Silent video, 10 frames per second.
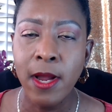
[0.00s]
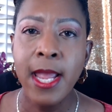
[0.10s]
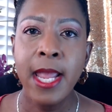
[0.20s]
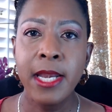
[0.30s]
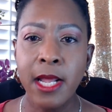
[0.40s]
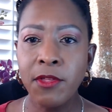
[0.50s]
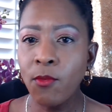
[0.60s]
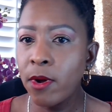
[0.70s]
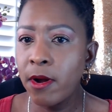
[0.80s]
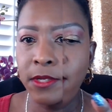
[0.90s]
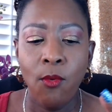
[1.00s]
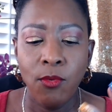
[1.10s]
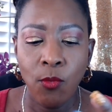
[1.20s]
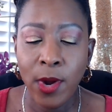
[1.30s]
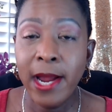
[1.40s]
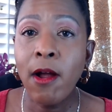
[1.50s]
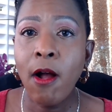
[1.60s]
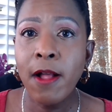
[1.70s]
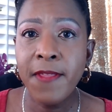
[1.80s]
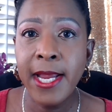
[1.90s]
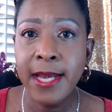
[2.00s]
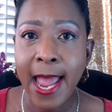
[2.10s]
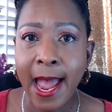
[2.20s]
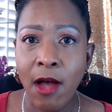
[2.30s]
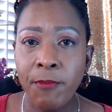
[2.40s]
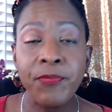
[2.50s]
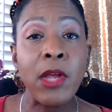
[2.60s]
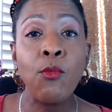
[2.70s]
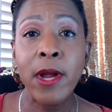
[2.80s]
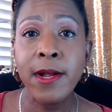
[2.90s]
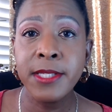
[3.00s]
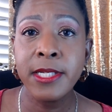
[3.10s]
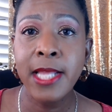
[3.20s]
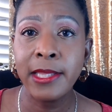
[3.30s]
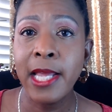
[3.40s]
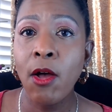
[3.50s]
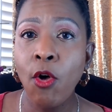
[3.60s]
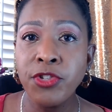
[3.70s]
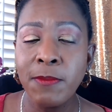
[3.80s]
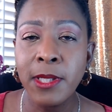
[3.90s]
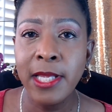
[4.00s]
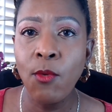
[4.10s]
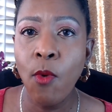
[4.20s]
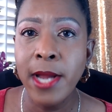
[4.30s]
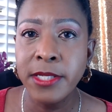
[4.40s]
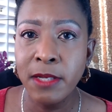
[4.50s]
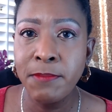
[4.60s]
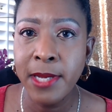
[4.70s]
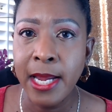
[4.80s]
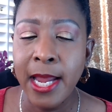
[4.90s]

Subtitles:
In other words, where are they now and where is it that they ultimately want to be?